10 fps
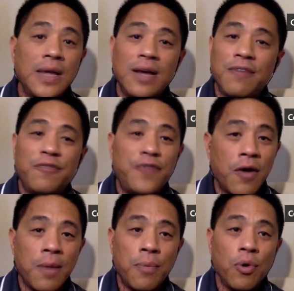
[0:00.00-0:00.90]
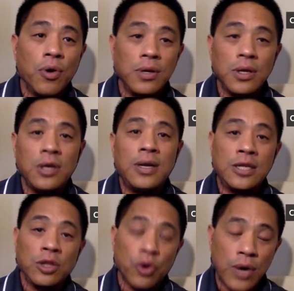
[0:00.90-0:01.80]
Very important. You need to
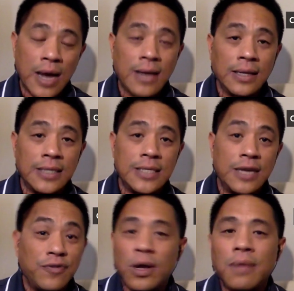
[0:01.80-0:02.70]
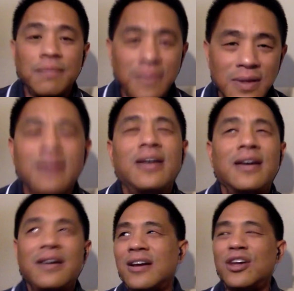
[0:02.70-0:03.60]
learn how to listen. If
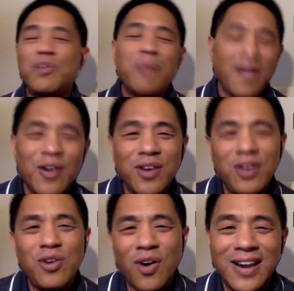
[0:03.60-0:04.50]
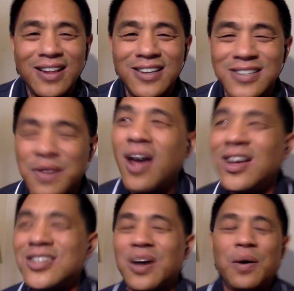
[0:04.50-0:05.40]
you probably know how to listen.
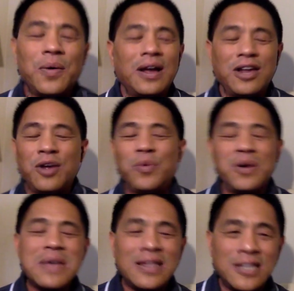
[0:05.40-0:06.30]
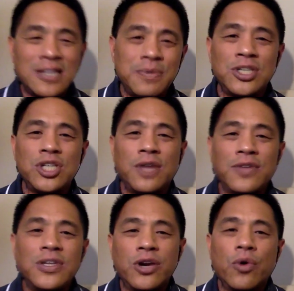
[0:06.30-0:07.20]
So you wouldn't be in this position if you
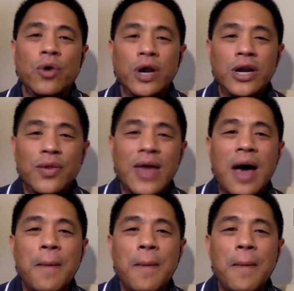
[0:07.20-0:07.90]
didn't already know that.